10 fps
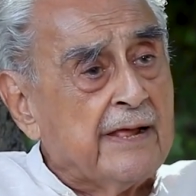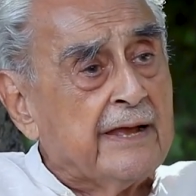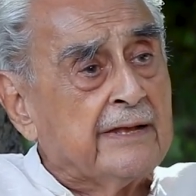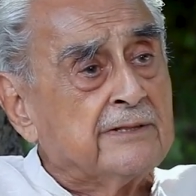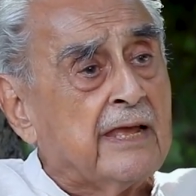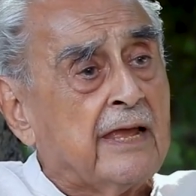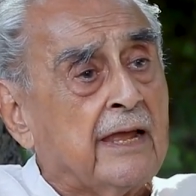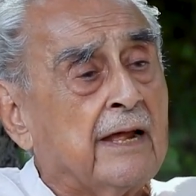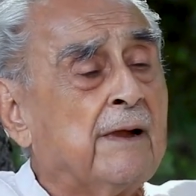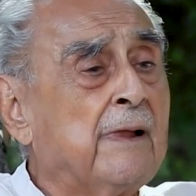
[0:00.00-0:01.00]
in
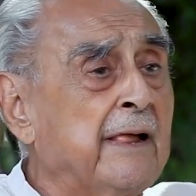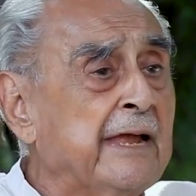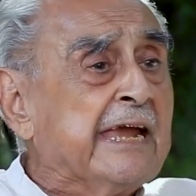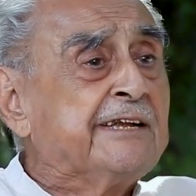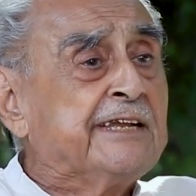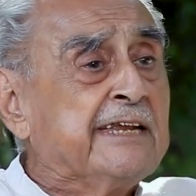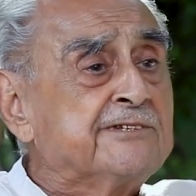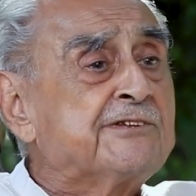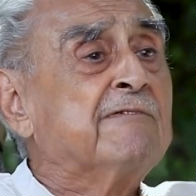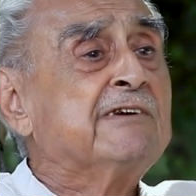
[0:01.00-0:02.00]
the
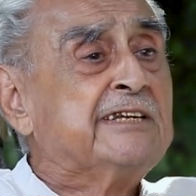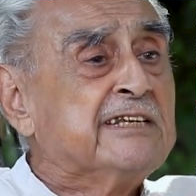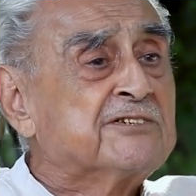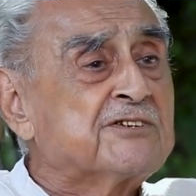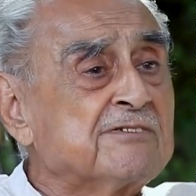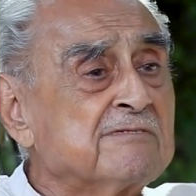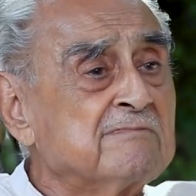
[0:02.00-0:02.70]
1870s.